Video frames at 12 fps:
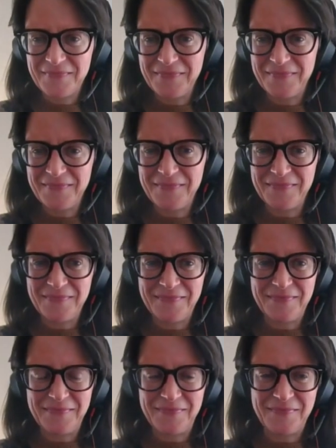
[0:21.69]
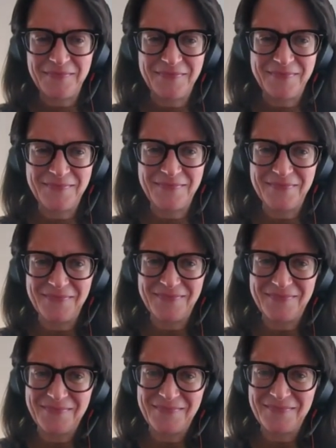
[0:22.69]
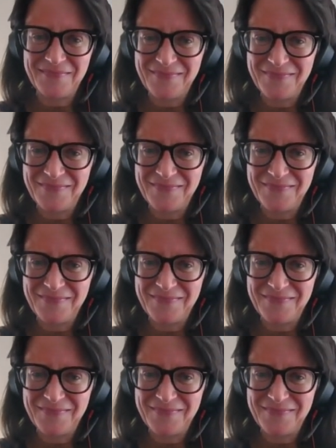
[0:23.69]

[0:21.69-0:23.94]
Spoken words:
No words are spoken by the person on screen.